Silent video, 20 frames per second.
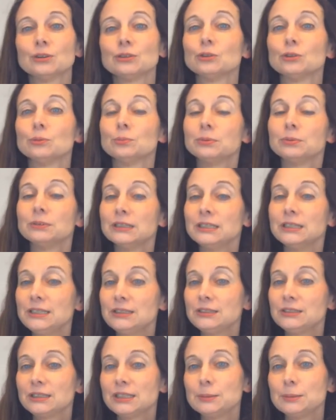so
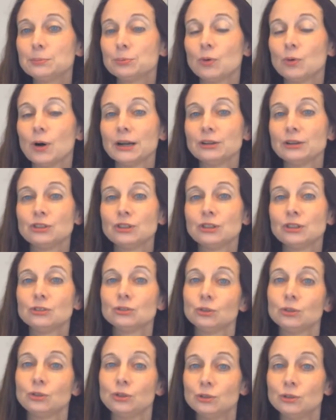please keep watching
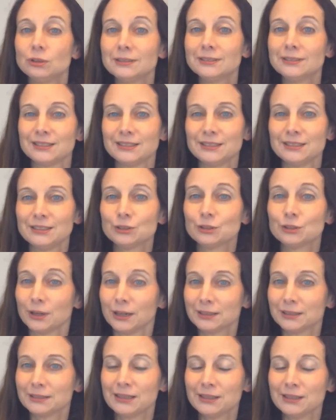so you can see the
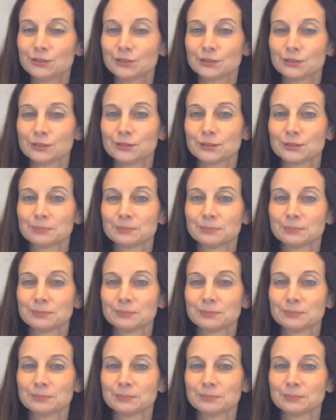correct answers.